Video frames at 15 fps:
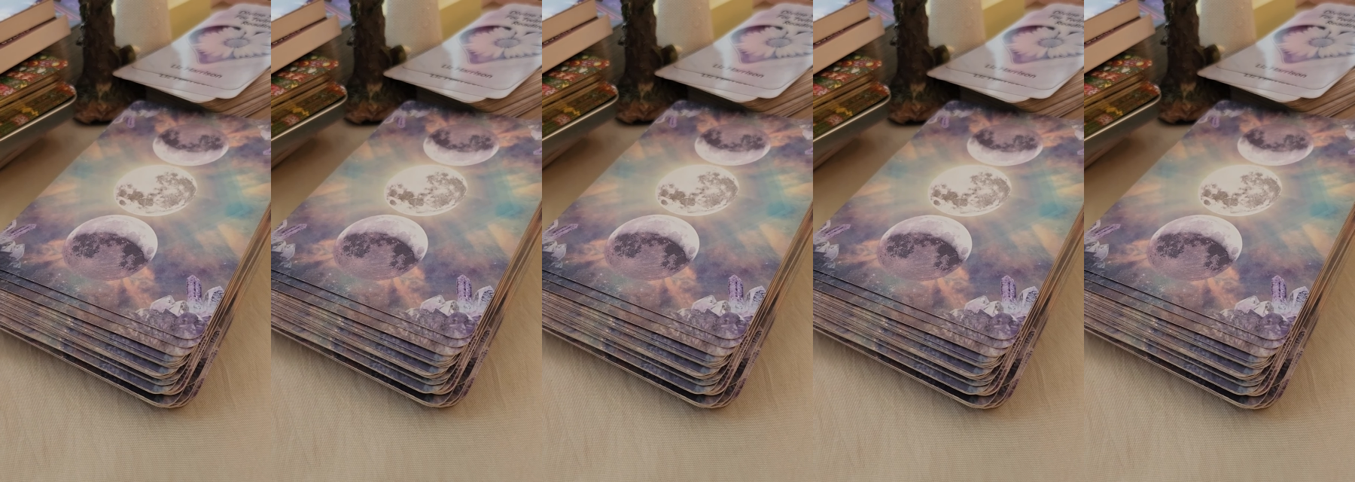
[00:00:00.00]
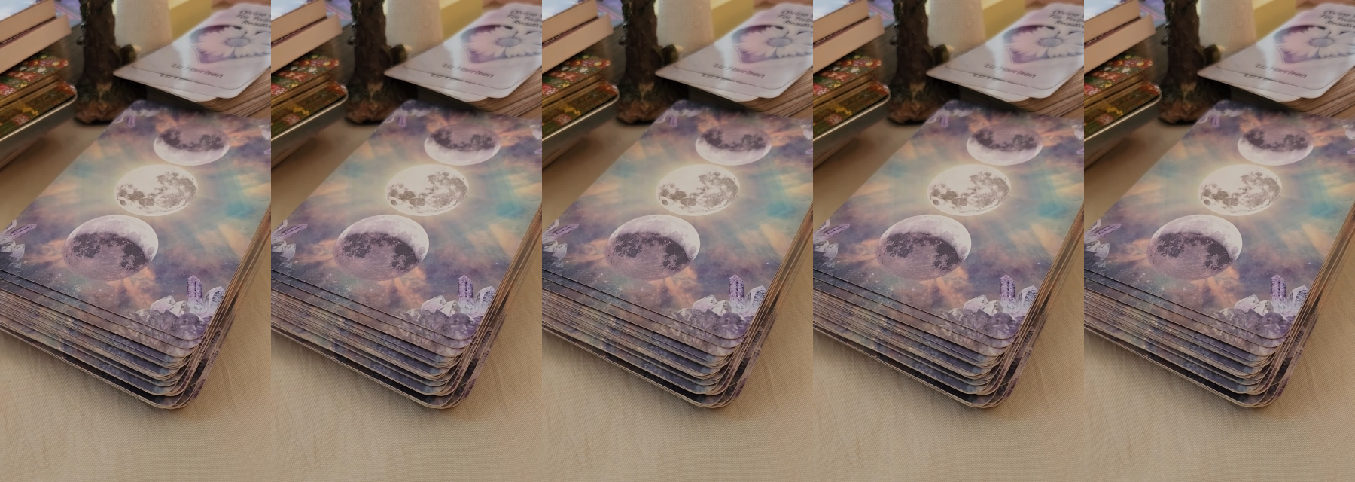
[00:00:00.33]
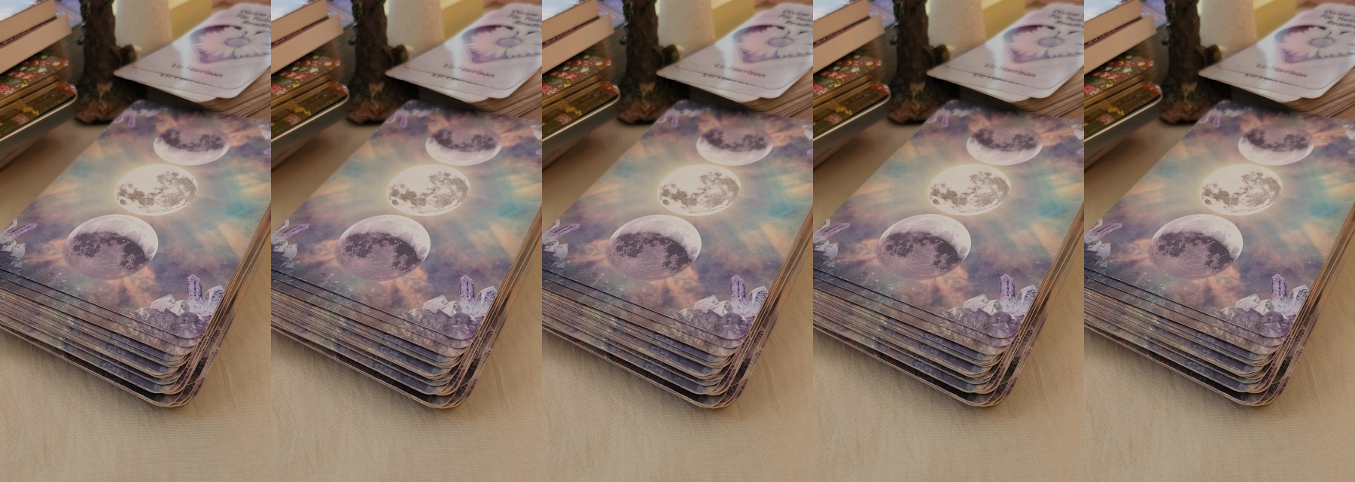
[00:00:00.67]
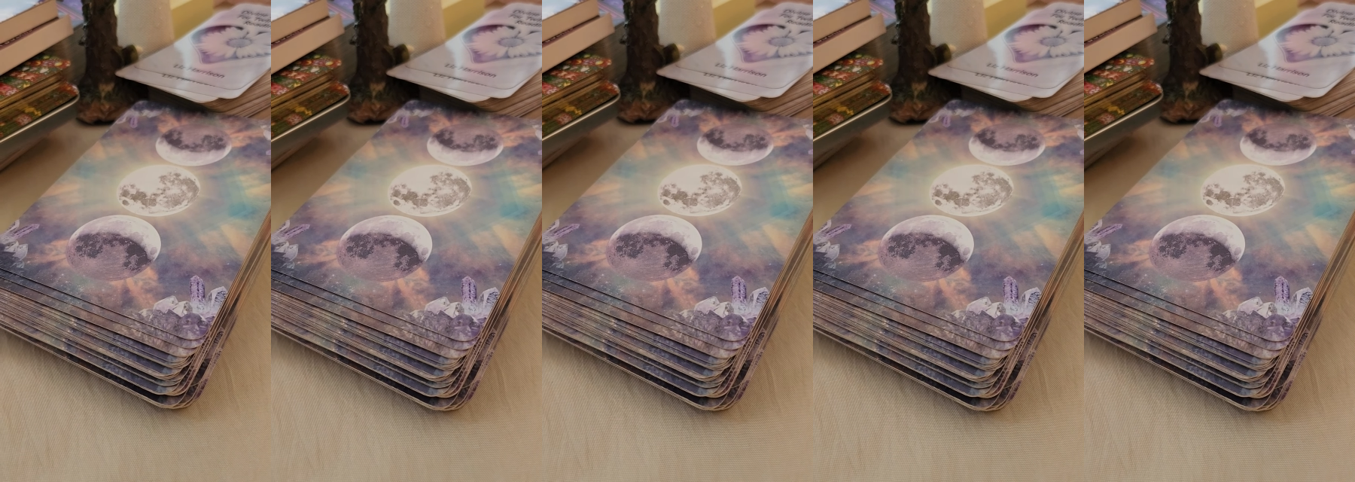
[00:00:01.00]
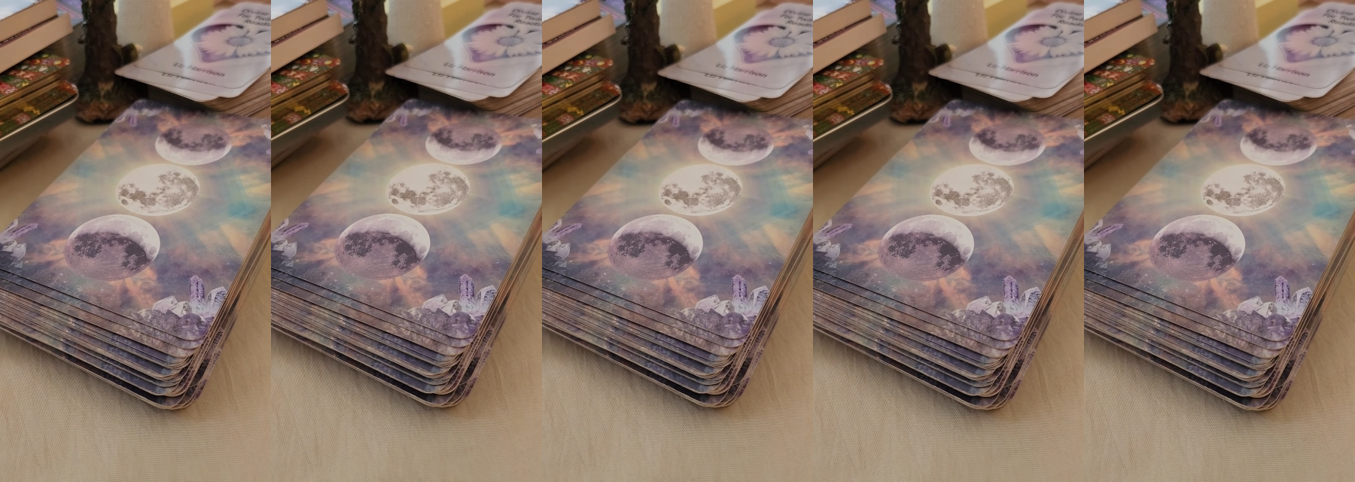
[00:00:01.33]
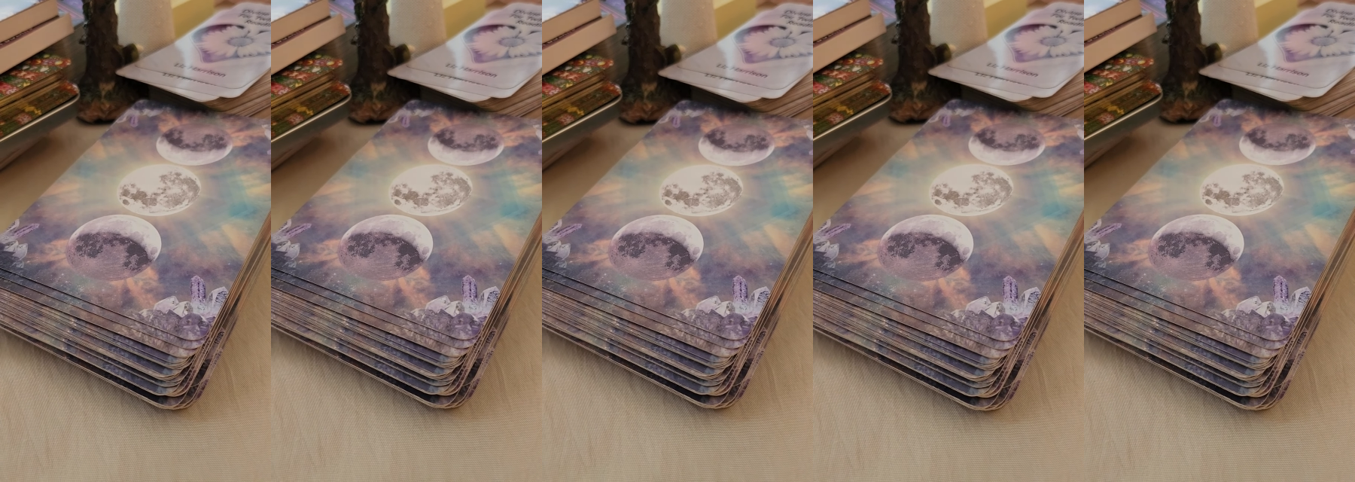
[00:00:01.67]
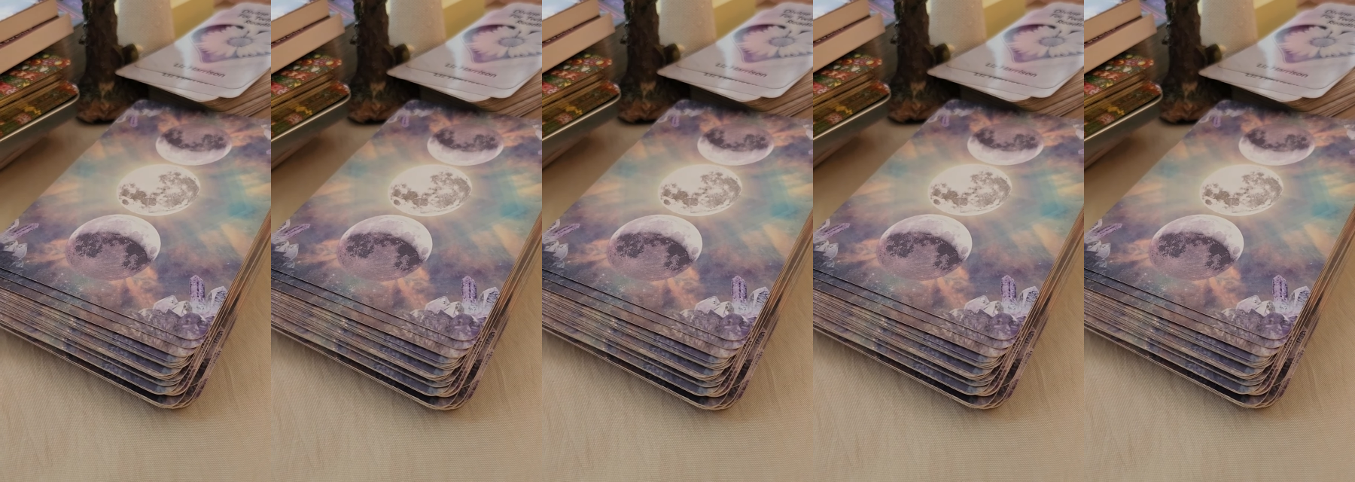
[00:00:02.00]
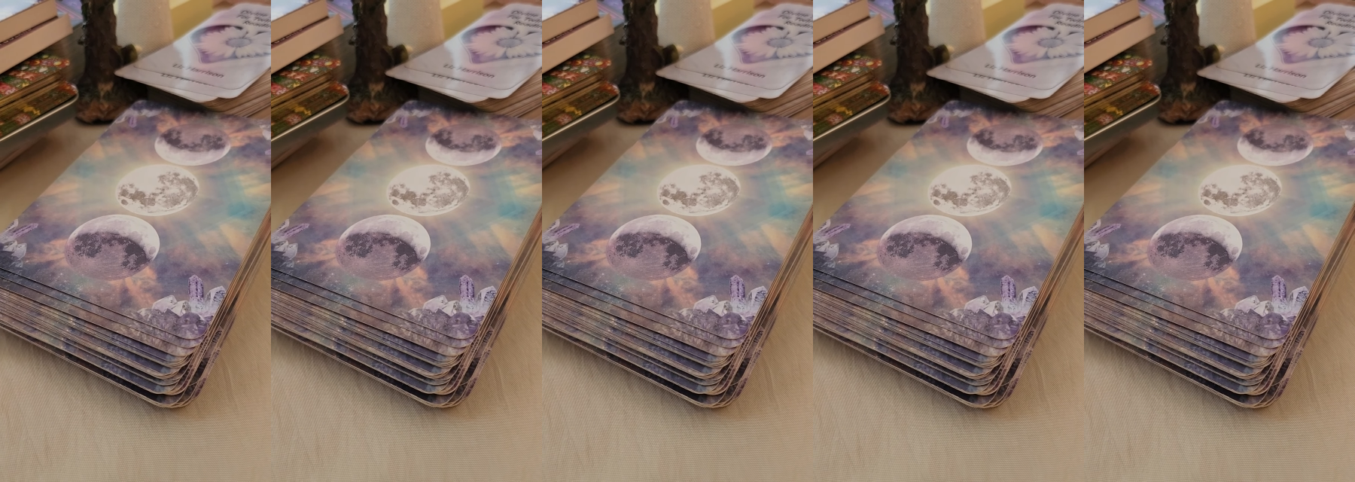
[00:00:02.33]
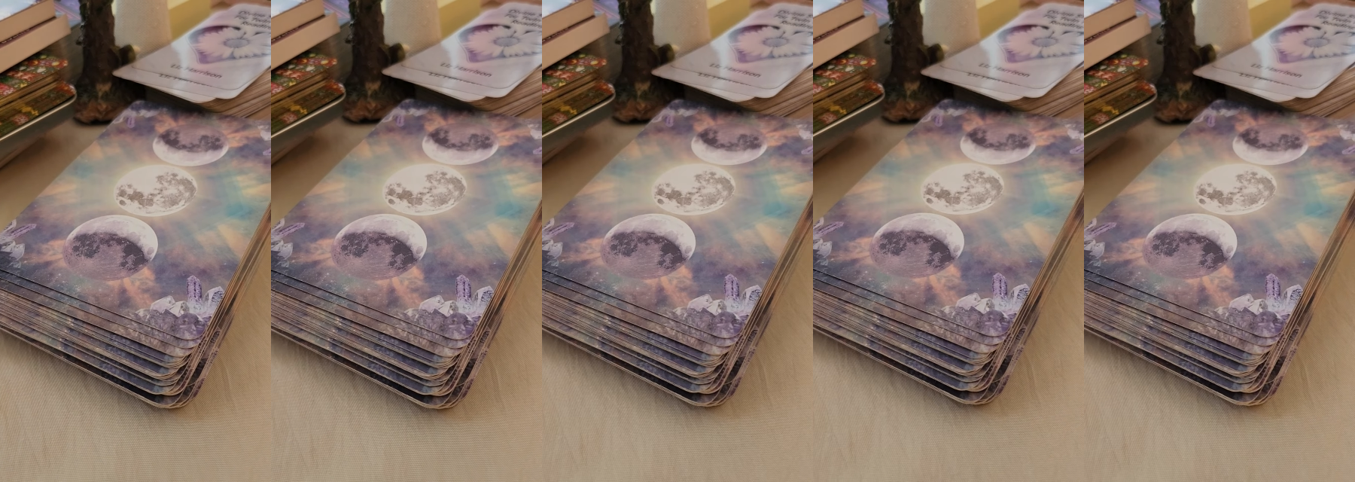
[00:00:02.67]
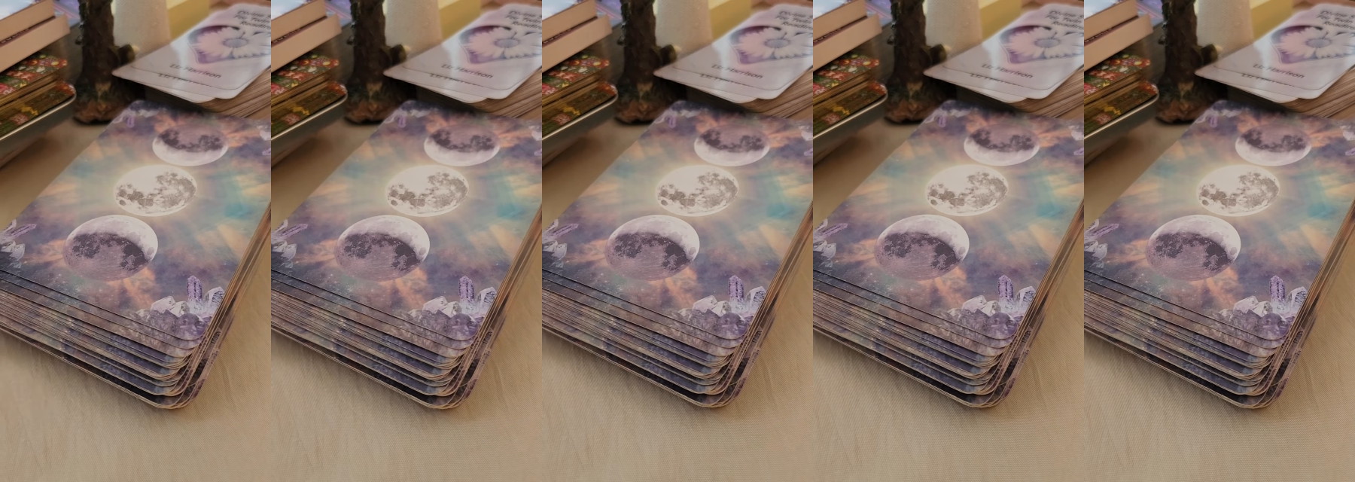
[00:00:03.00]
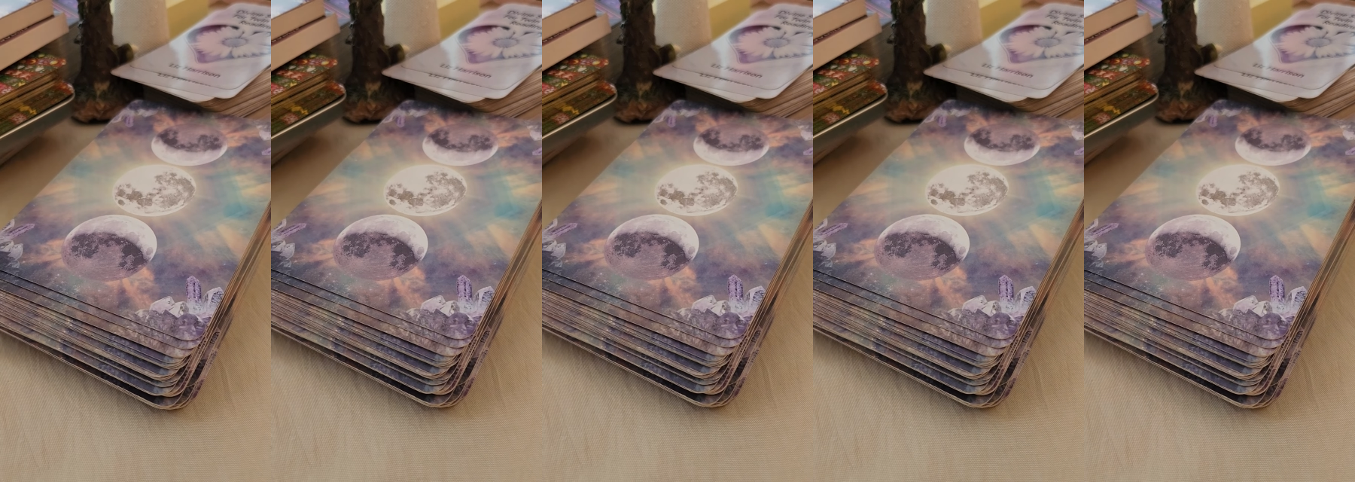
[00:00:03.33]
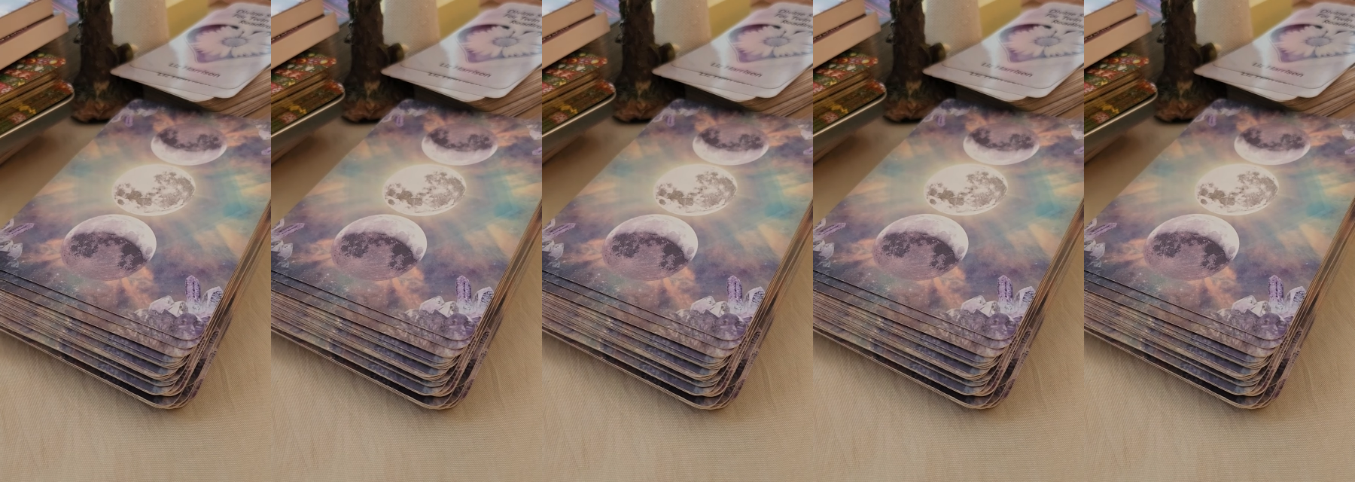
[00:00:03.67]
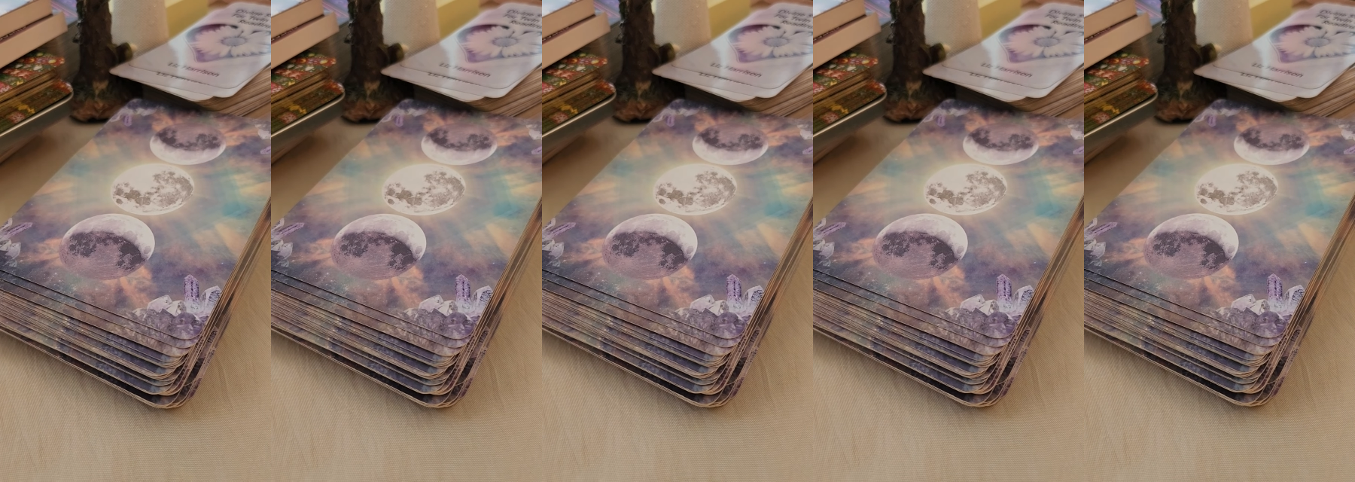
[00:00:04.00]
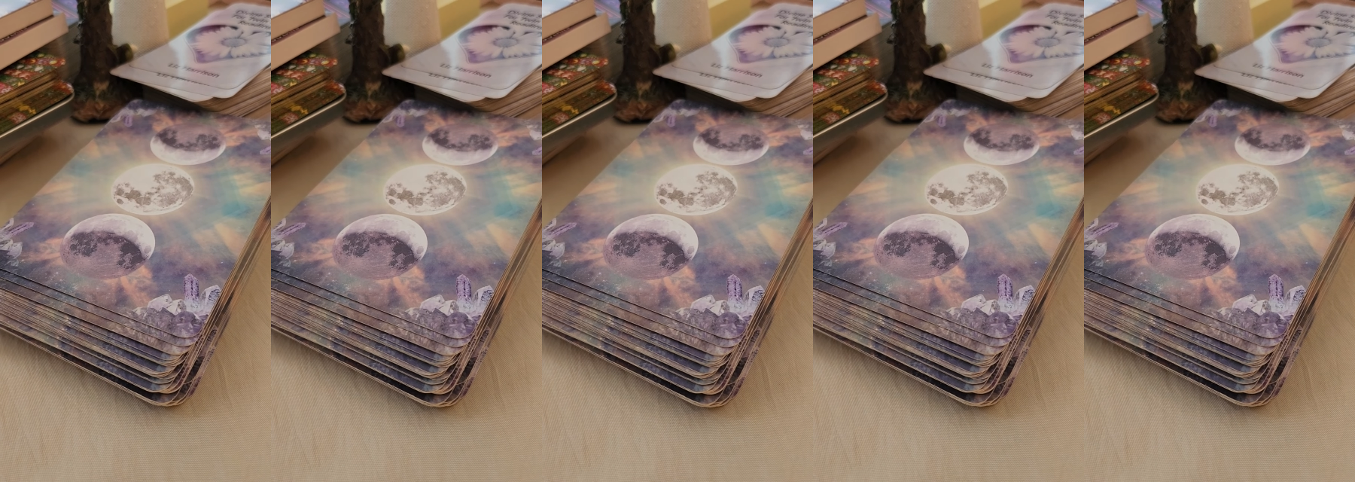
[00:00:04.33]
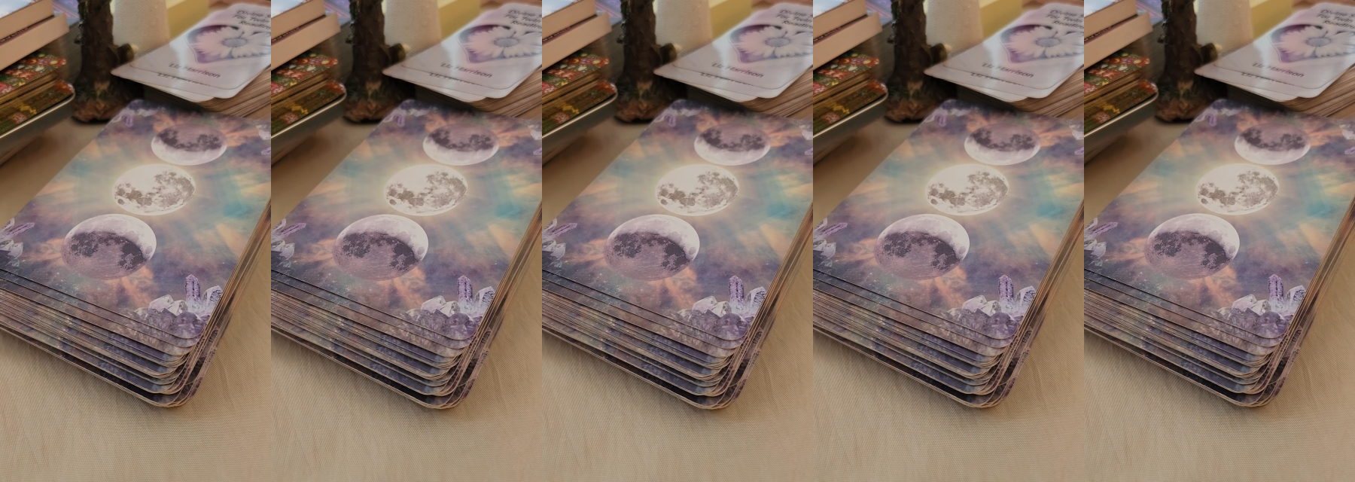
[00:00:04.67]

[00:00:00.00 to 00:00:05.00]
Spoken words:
No face is visible, so there are no lips to read.